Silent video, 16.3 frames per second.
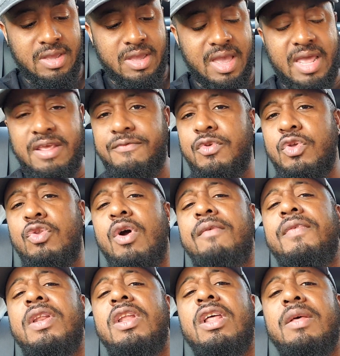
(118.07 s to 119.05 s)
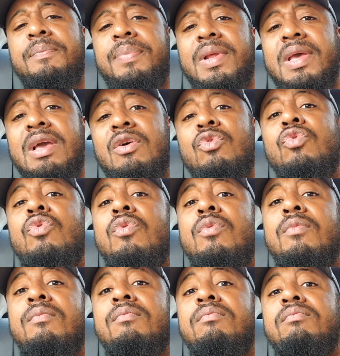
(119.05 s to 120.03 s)
And if you know of another player who
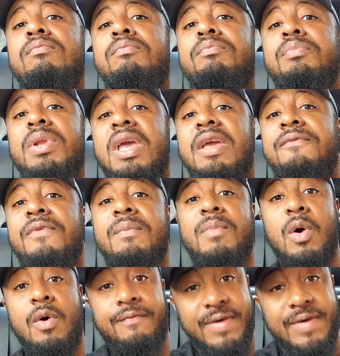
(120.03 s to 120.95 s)
played for both